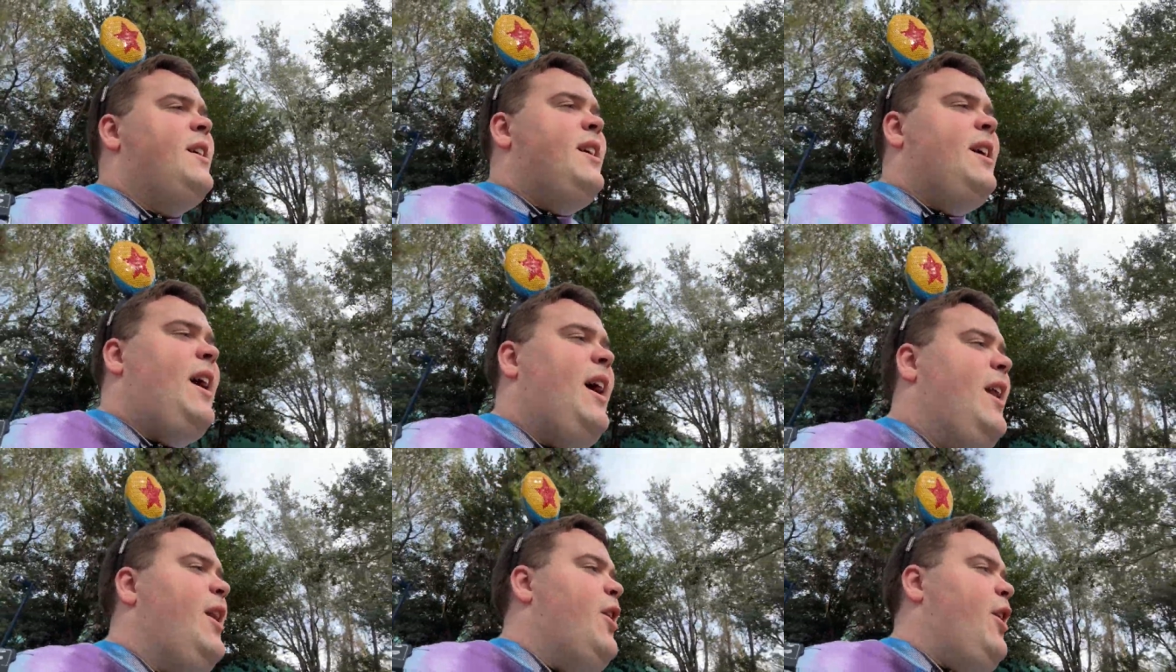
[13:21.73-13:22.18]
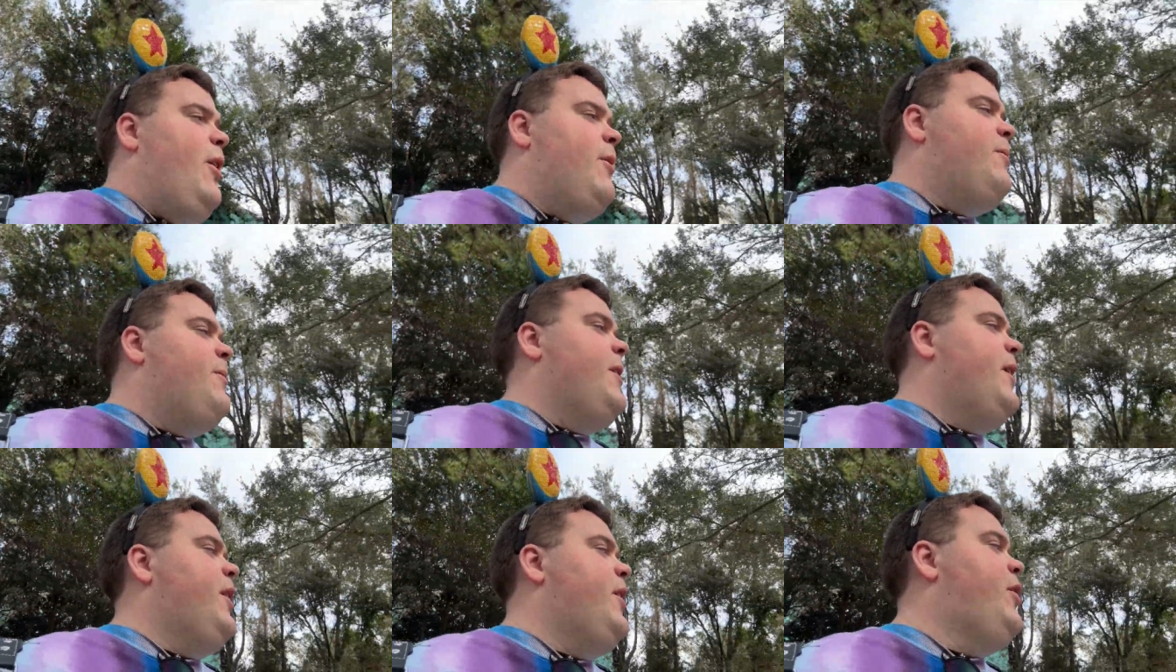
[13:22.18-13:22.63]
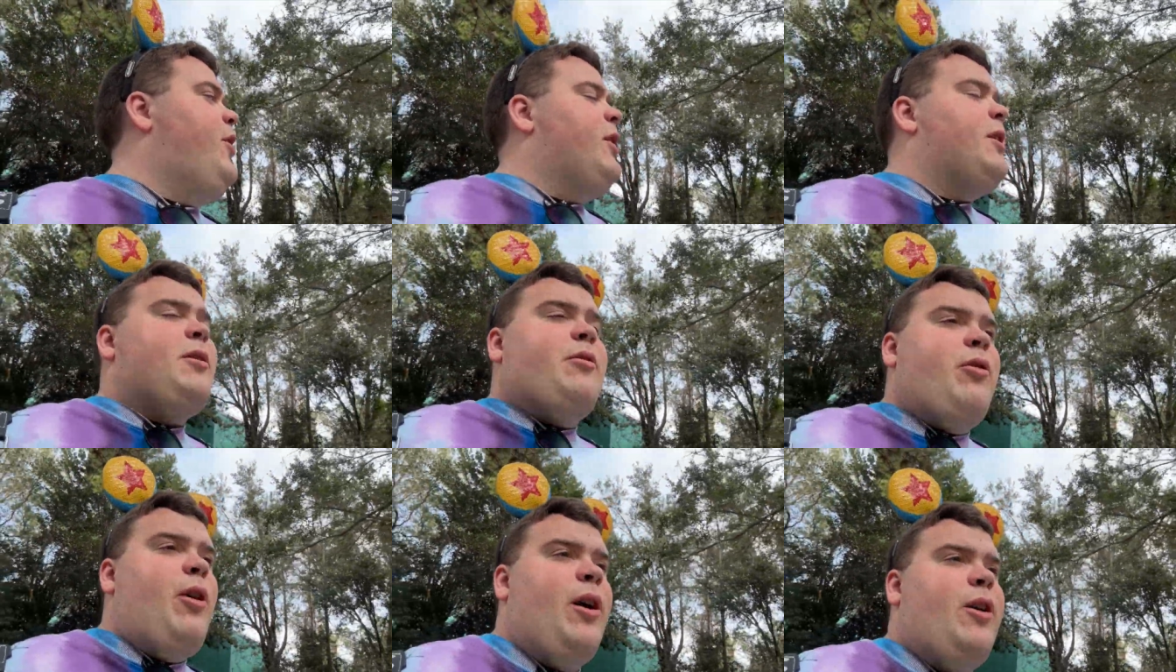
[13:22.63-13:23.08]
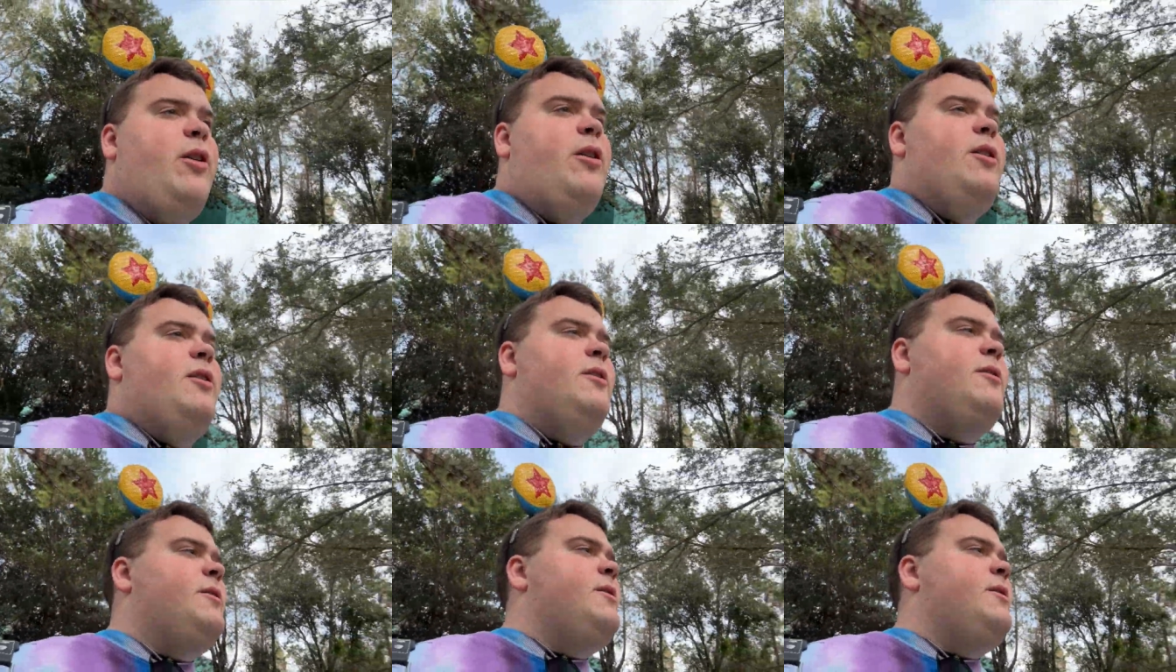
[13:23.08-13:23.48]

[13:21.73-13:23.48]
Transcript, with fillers: I don't know. The struggle.